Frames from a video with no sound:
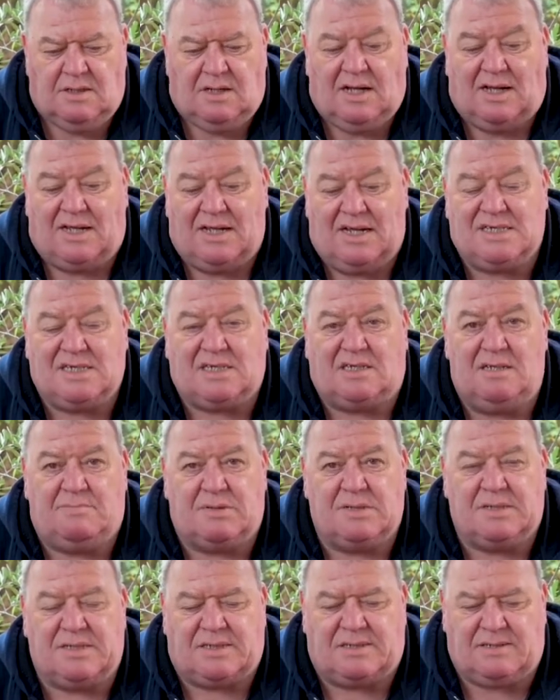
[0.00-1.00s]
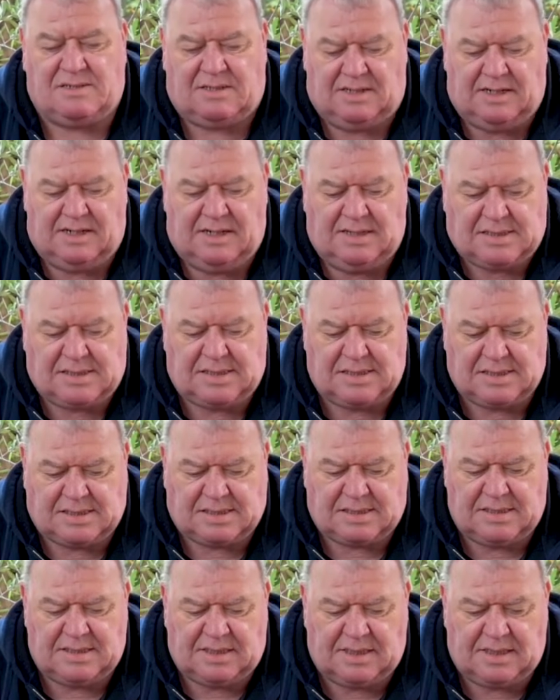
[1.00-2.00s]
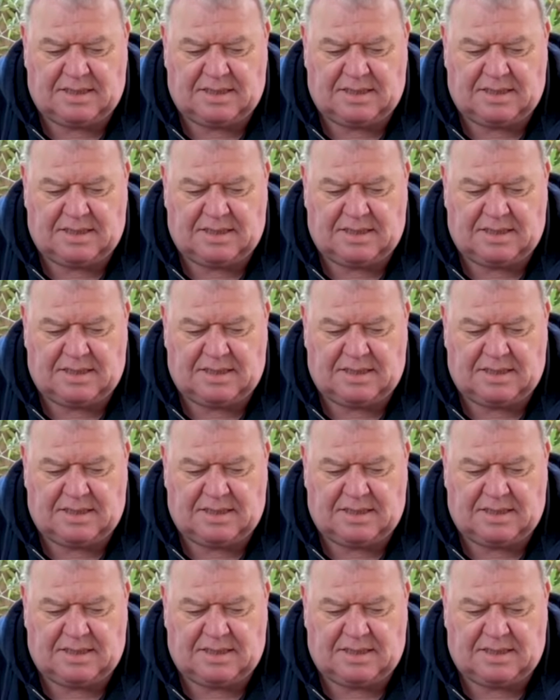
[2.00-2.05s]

are hedge clippers, and as you can see